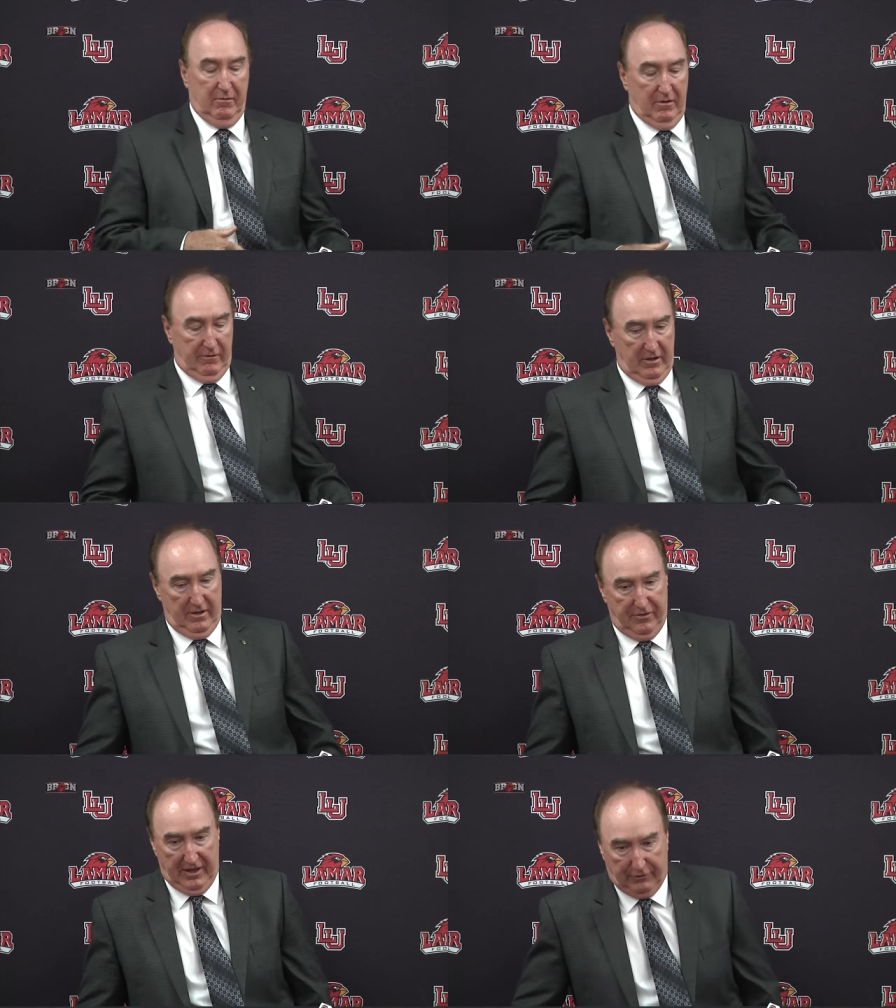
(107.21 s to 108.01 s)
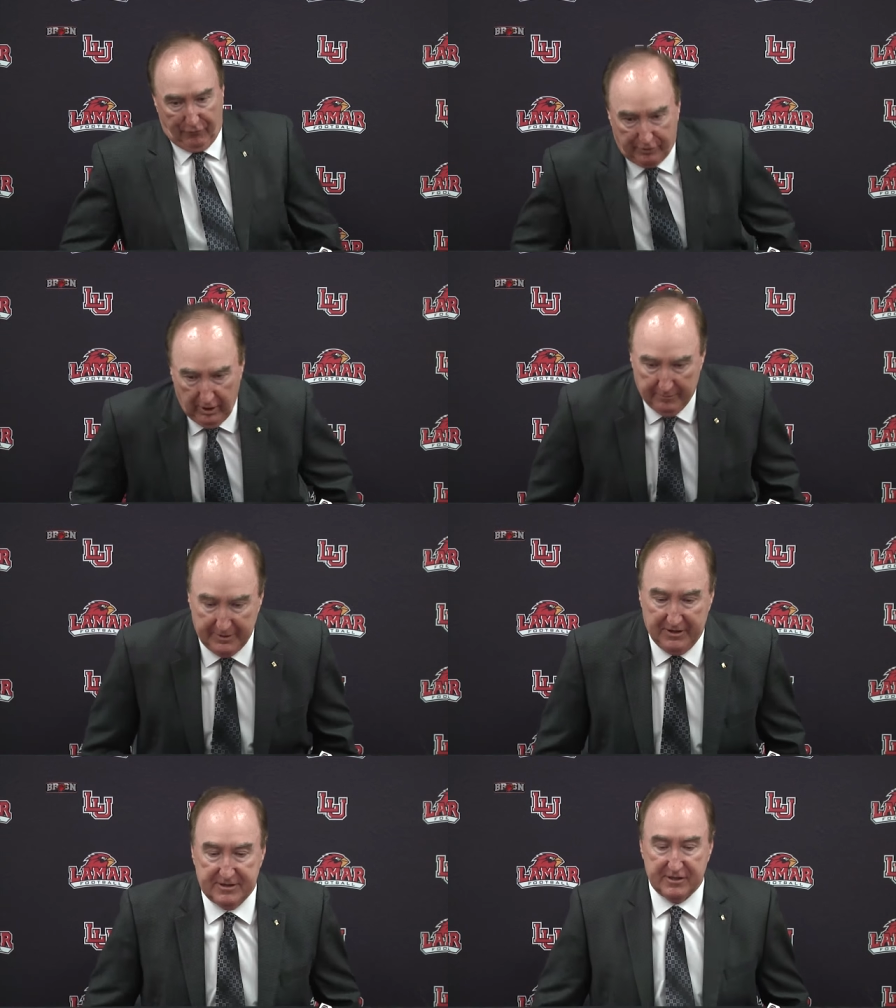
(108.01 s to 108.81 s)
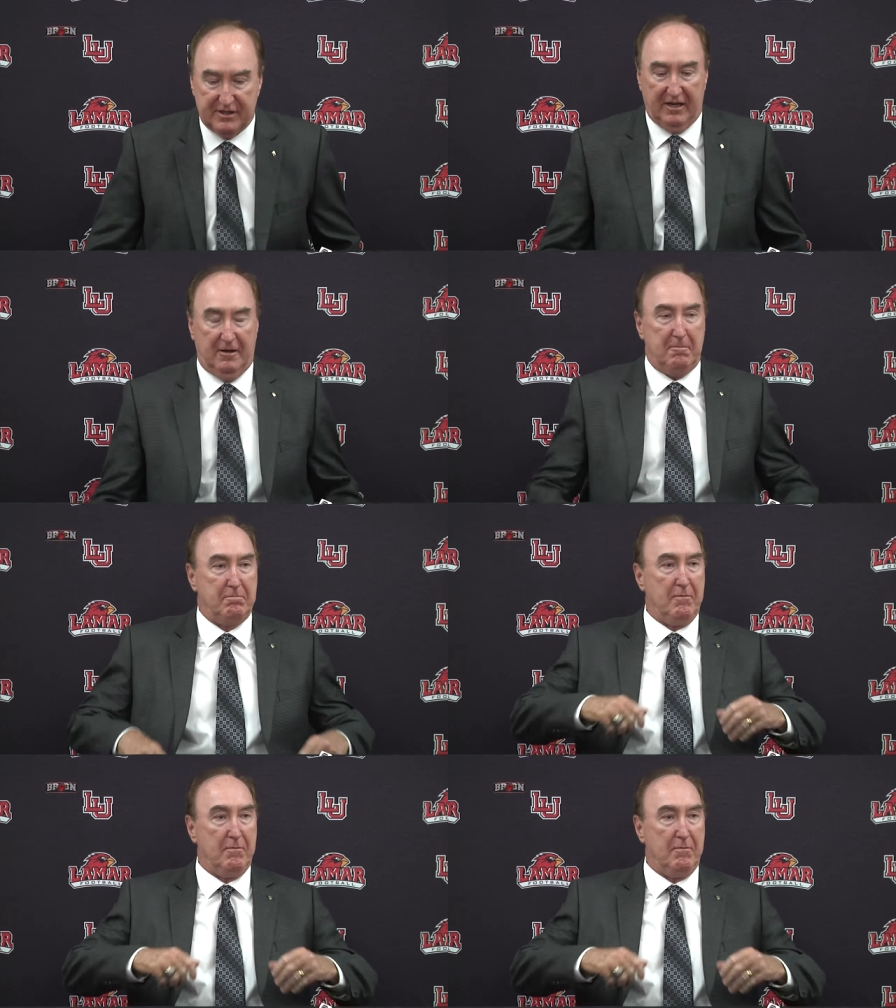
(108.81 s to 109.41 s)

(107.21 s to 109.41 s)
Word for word: Well, thanks for coming. This is a, uh,